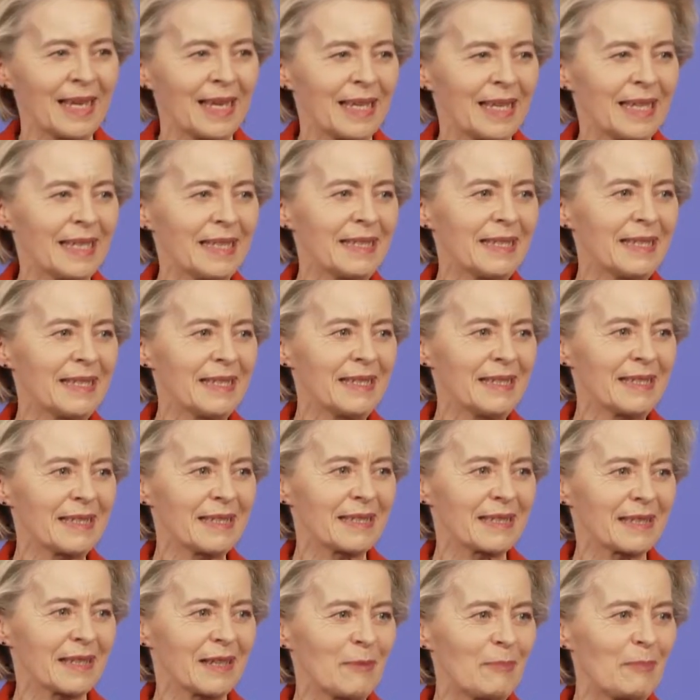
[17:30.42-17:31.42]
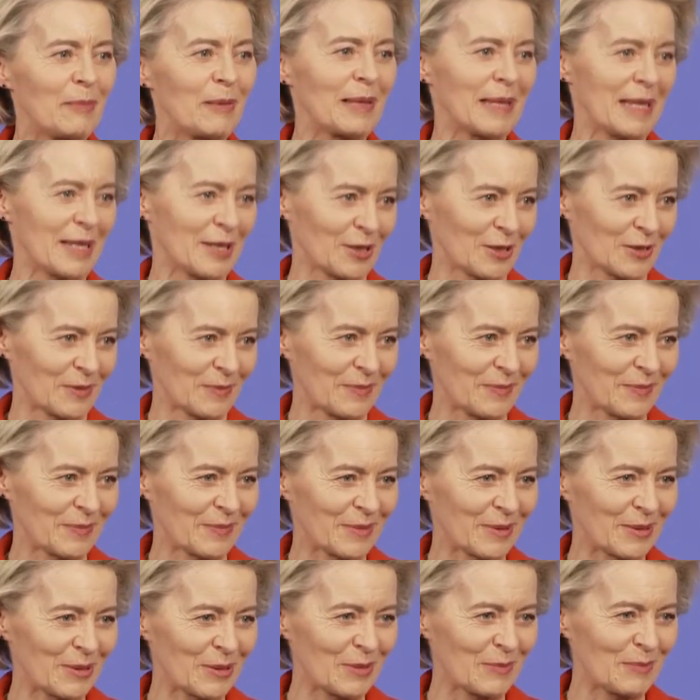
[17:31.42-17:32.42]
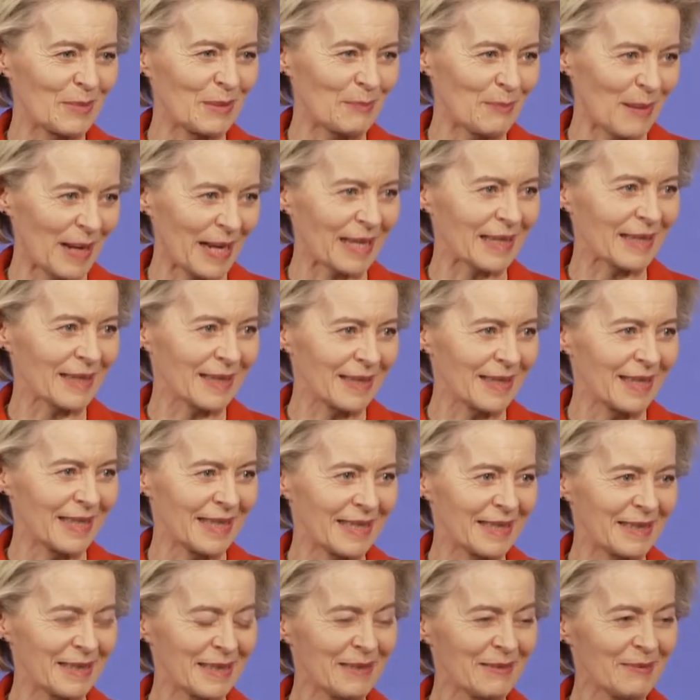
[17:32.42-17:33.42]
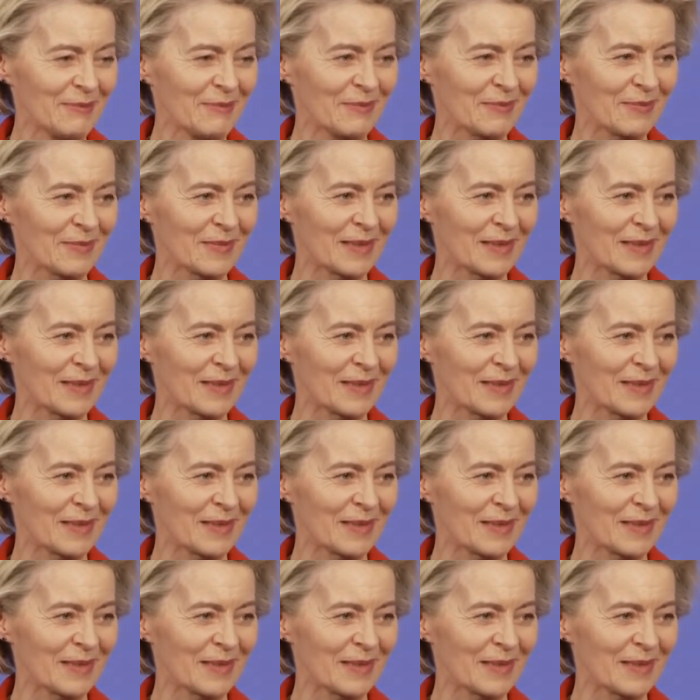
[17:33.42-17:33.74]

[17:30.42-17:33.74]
It is a pleasure to be back in London.